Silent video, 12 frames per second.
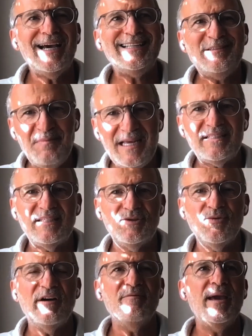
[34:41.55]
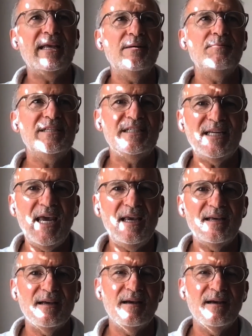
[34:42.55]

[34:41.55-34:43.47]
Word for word: admit to have made the mistake,